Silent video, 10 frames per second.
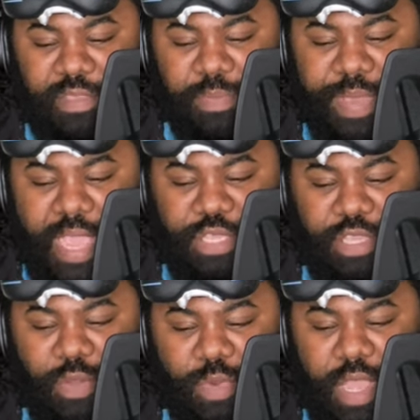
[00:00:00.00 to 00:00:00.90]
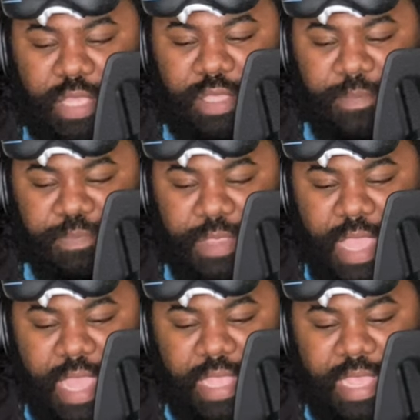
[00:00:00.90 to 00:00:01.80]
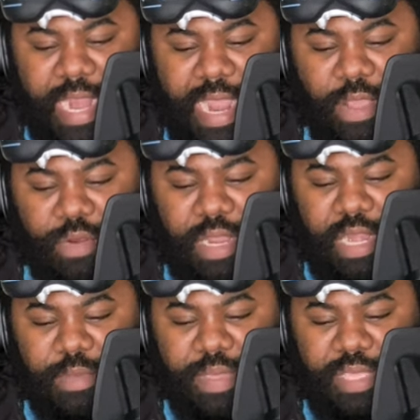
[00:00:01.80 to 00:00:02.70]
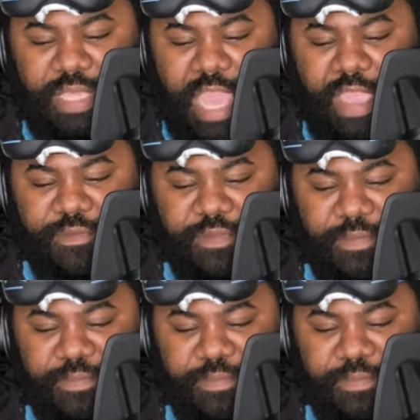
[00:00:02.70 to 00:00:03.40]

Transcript: this past year was that I don't need to be safe,